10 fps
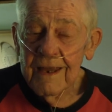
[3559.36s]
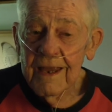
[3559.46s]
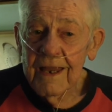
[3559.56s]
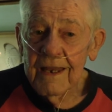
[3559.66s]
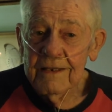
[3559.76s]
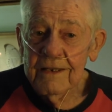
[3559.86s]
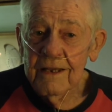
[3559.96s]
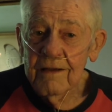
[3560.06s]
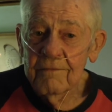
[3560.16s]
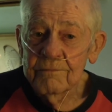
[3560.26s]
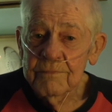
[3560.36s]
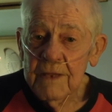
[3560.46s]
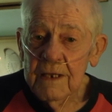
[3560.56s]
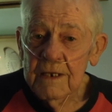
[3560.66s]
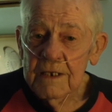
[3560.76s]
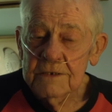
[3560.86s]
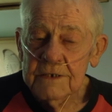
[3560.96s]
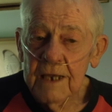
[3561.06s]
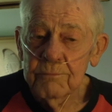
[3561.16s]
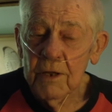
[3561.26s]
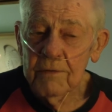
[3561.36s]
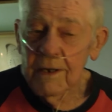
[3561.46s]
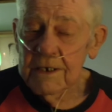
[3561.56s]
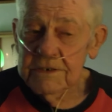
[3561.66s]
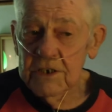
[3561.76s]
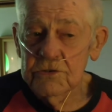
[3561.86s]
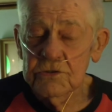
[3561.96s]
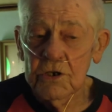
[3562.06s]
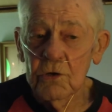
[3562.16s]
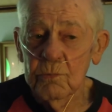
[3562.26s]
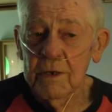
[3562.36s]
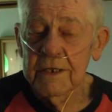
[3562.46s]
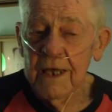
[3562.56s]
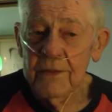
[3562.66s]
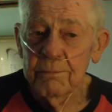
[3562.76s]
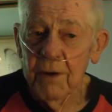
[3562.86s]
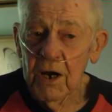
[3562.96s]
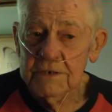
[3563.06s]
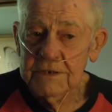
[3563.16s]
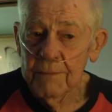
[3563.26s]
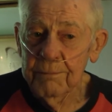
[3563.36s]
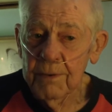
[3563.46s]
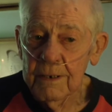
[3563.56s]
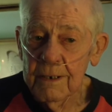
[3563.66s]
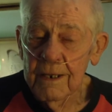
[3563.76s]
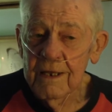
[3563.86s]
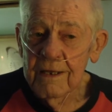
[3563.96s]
And uh, his gay brother, I understand, used to go to one of the other bars up on,